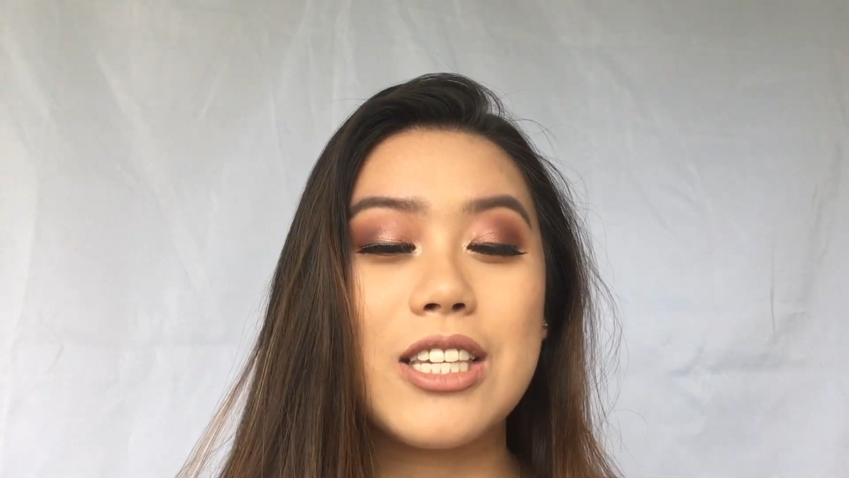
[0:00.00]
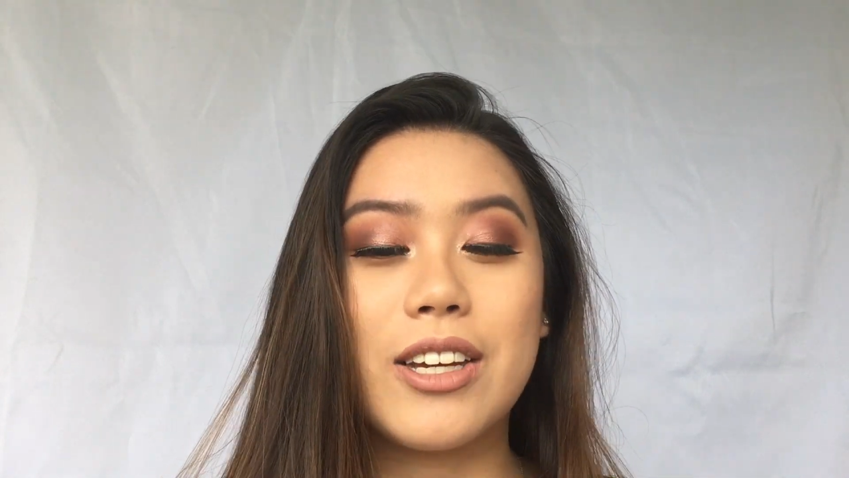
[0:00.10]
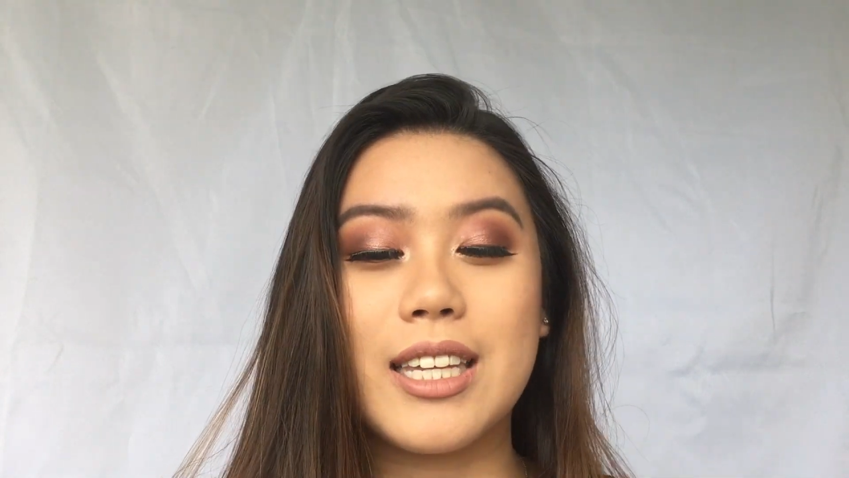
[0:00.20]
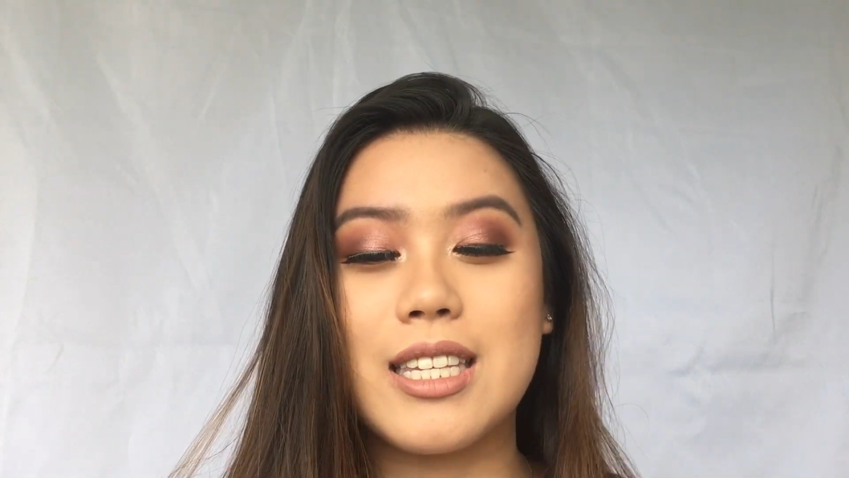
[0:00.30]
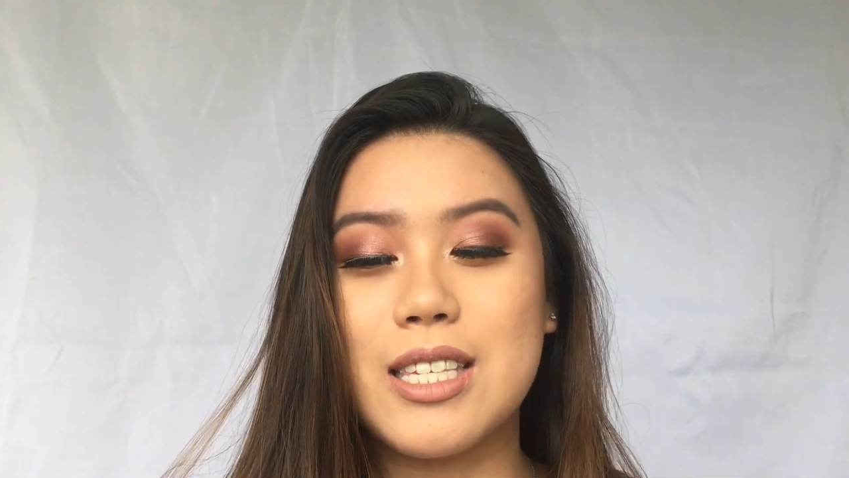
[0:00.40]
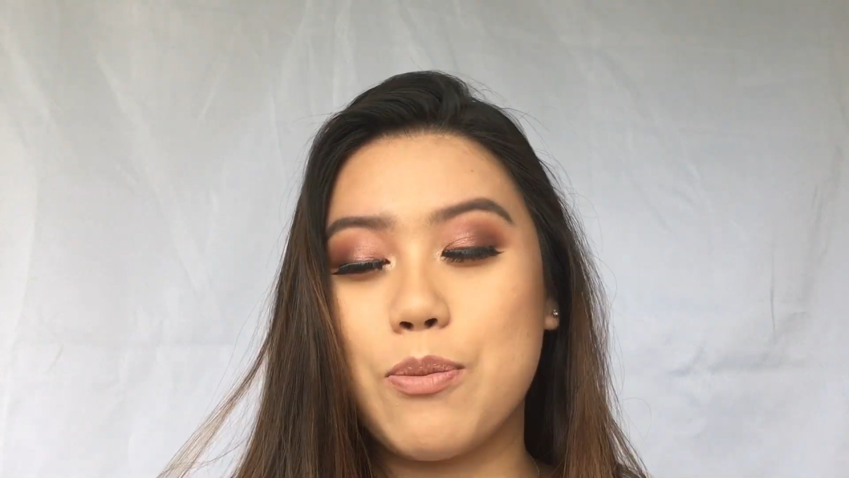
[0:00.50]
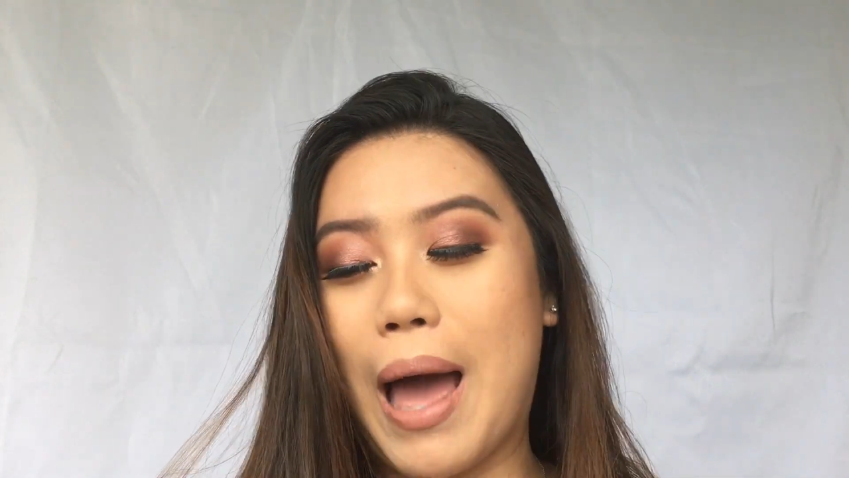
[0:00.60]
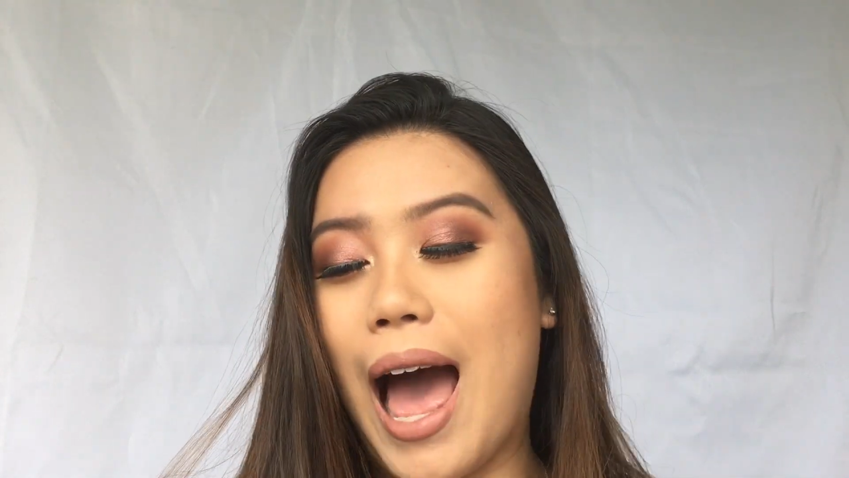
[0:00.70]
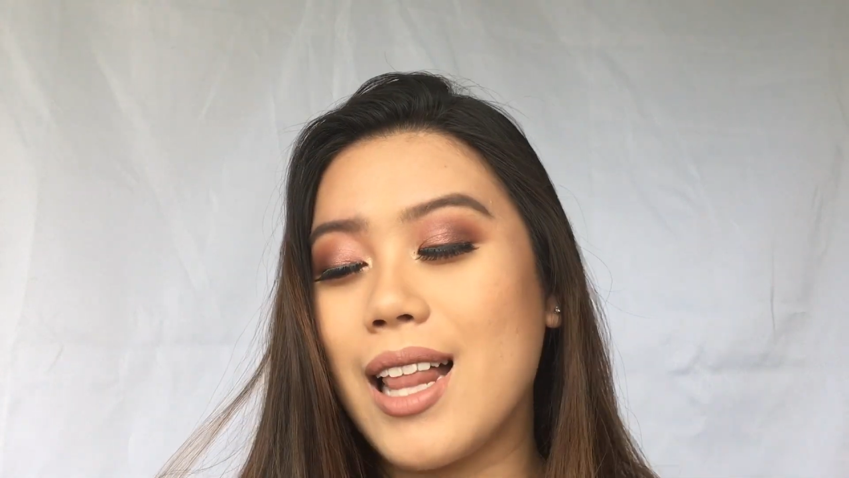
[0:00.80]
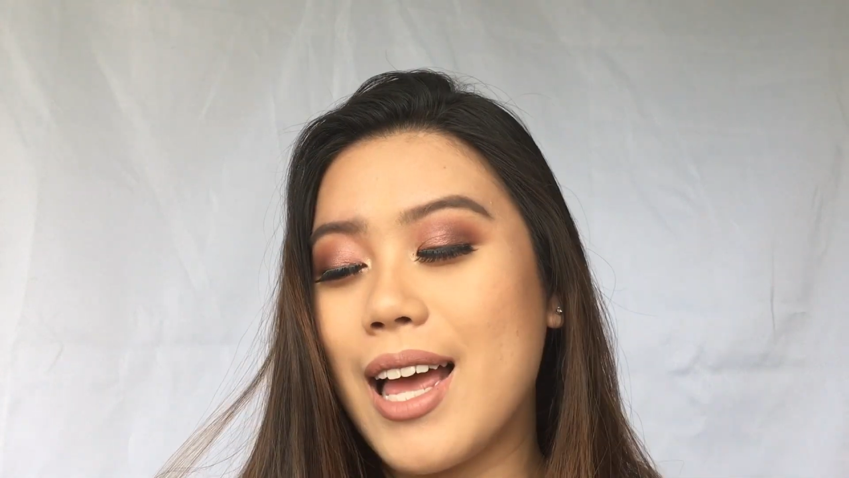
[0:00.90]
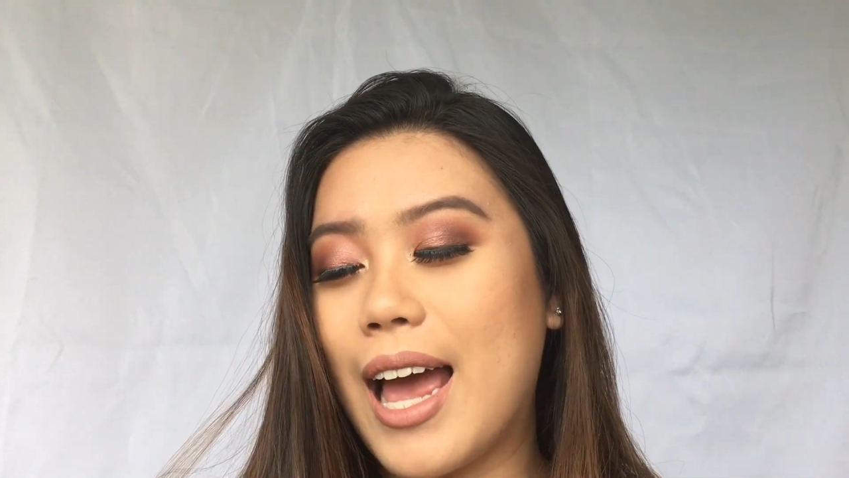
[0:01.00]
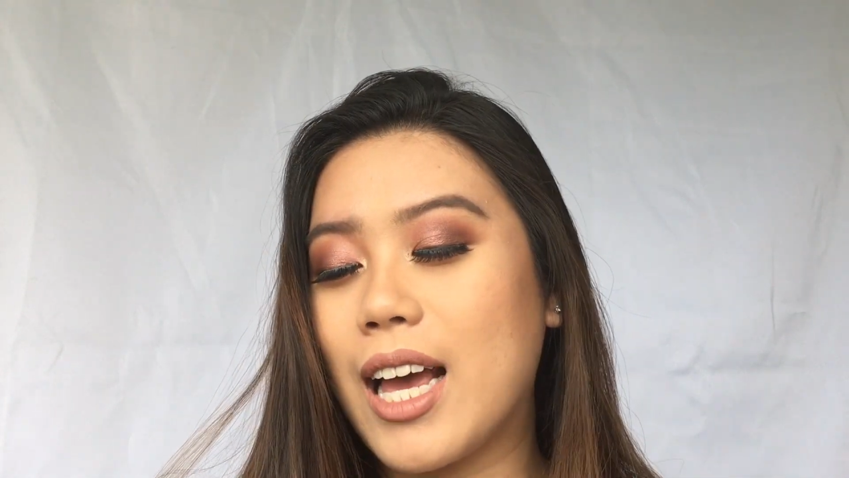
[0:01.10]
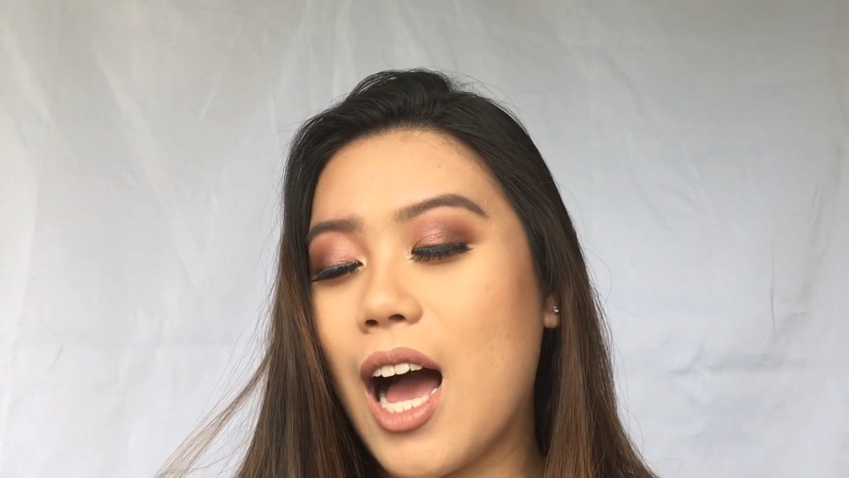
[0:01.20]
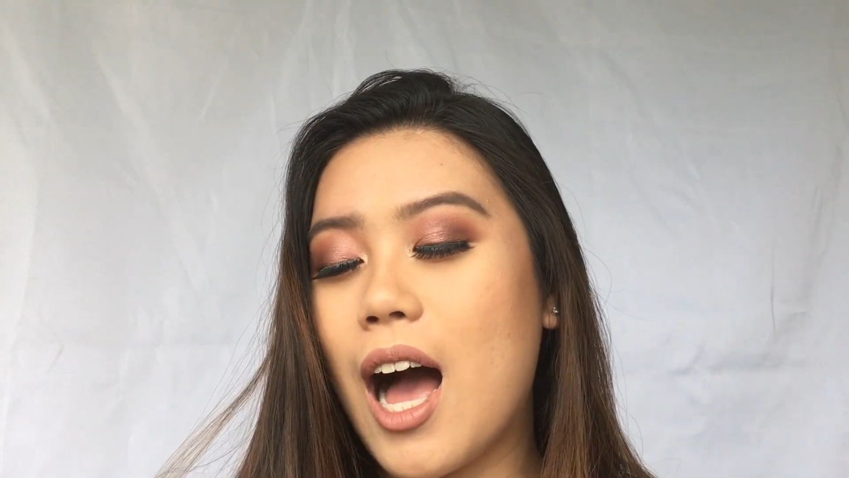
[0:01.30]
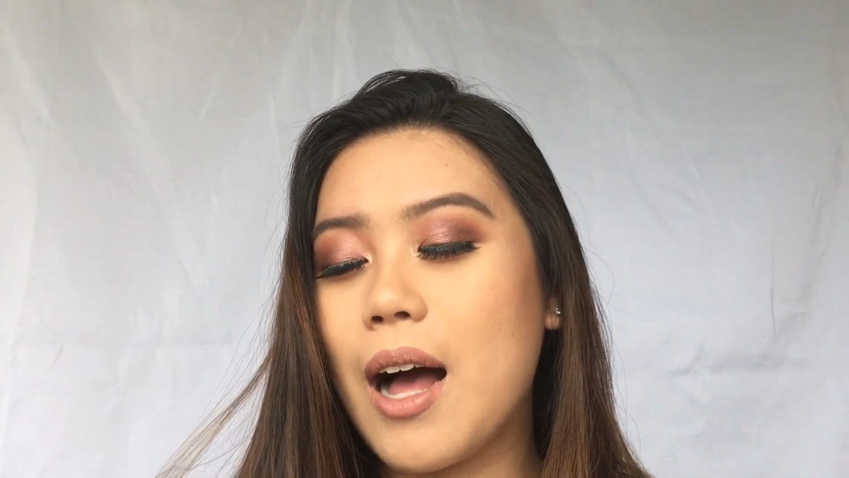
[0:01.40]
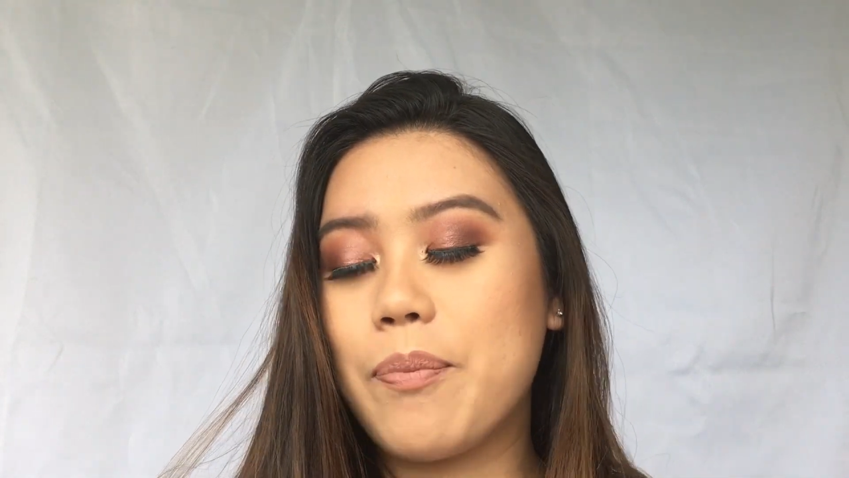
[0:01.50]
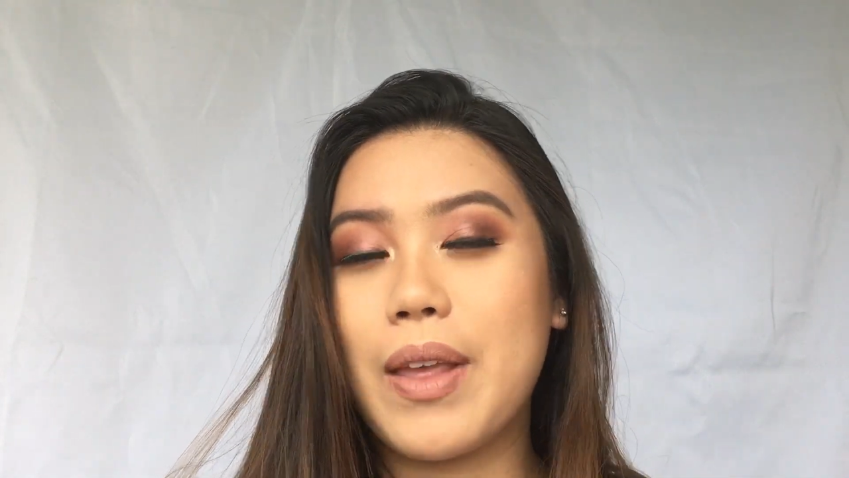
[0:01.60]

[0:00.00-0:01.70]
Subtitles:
look at this new palette I got,